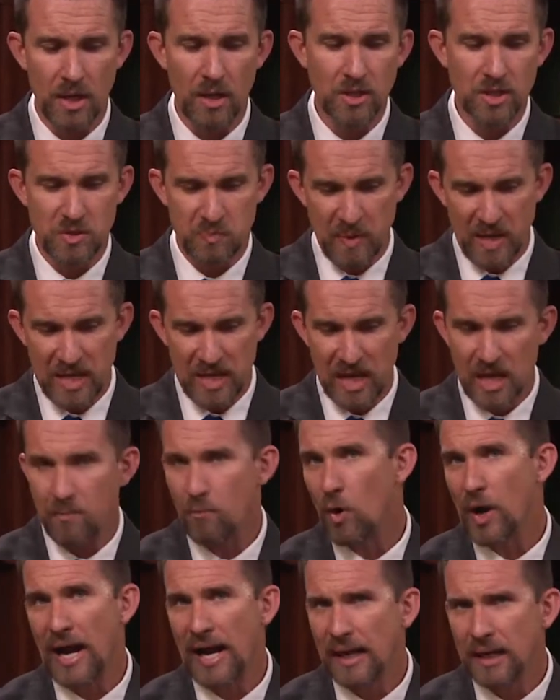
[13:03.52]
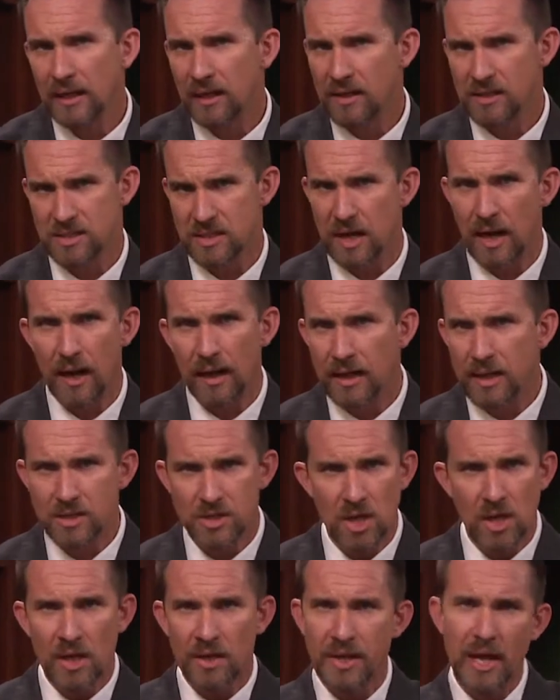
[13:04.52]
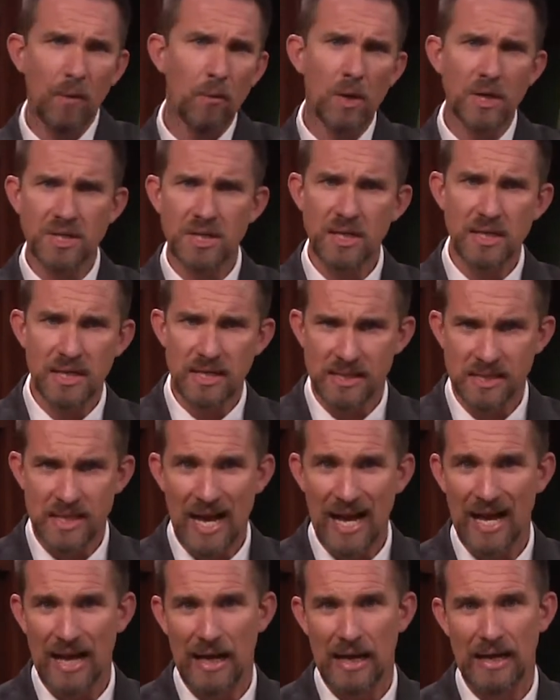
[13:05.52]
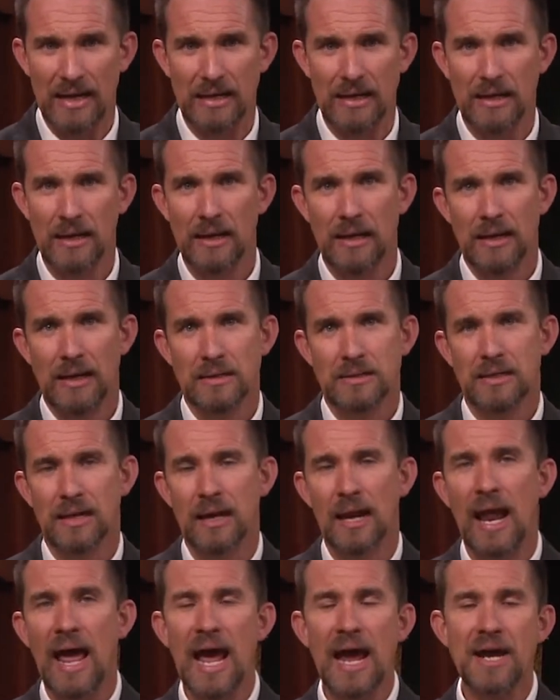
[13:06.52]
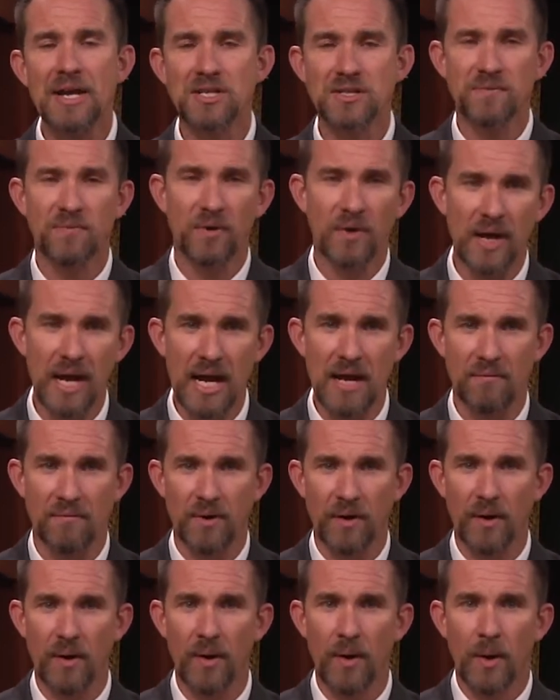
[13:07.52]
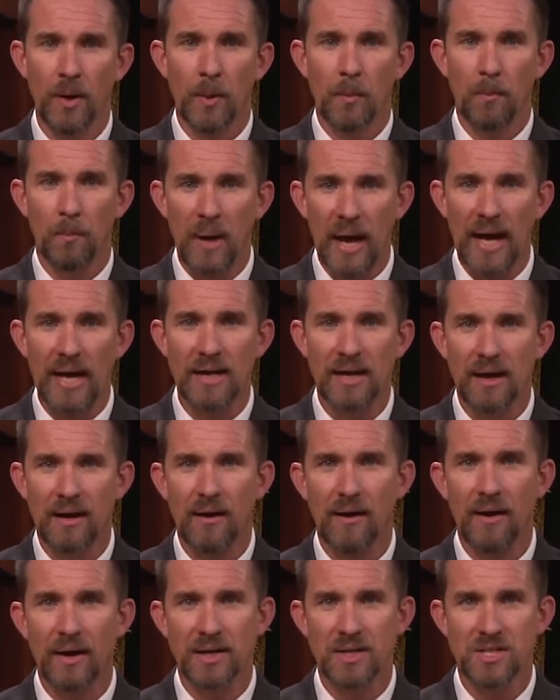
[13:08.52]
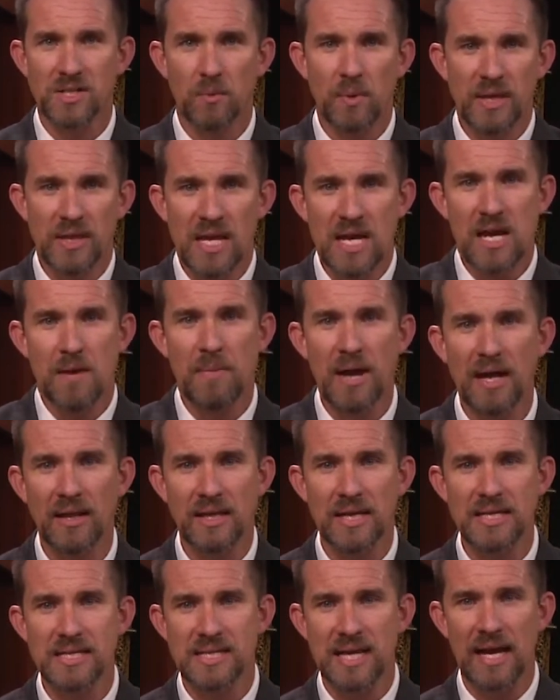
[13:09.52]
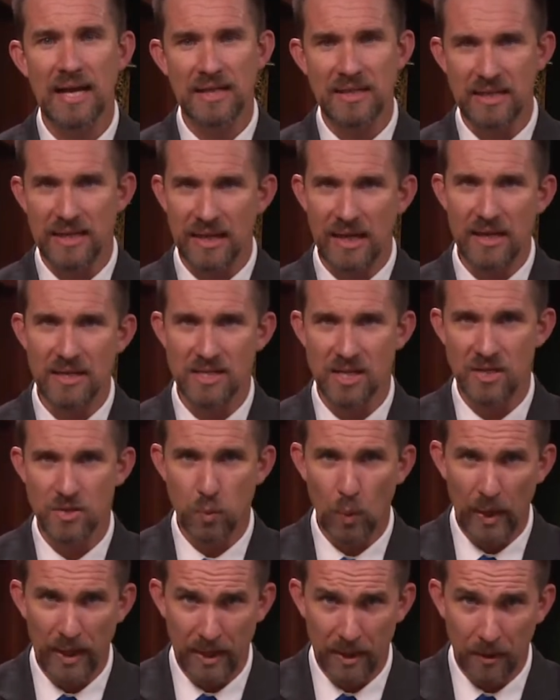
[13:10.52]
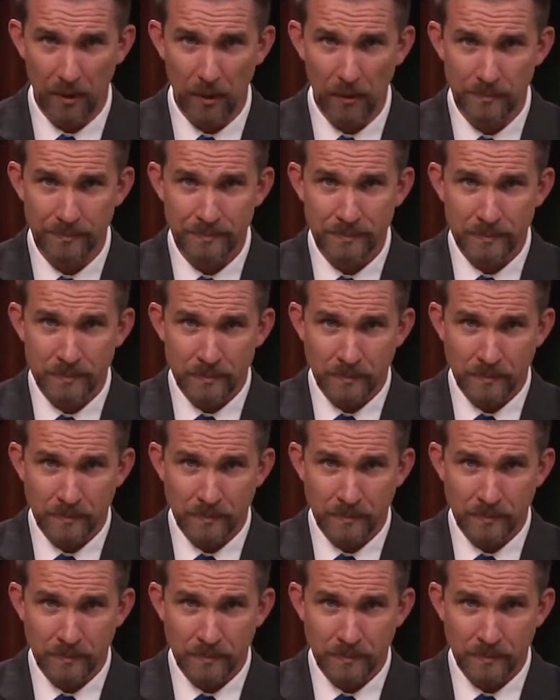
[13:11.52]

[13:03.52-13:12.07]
tongue speaking, miraculous knowledge. That wasn't designed to last forever by God. And so we think about these ideas as well